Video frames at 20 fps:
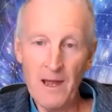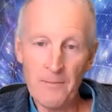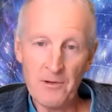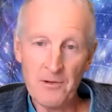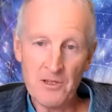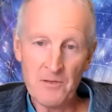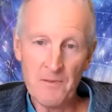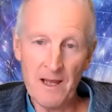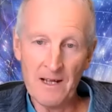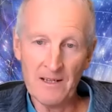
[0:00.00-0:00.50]

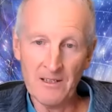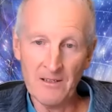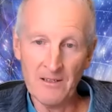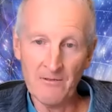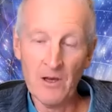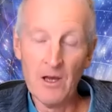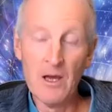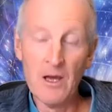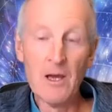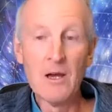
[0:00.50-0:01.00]
perspective.
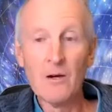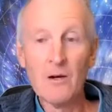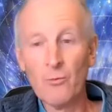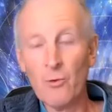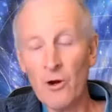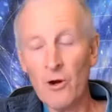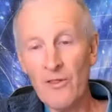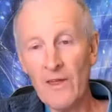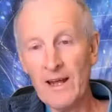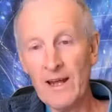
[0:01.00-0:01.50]

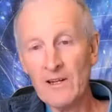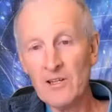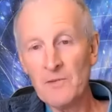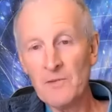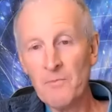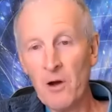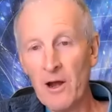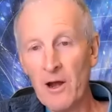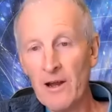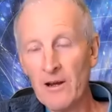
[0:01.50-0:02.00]
Were they
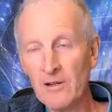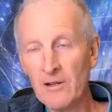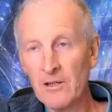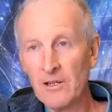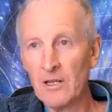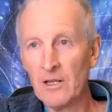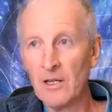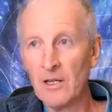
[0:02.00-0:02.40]
inspired?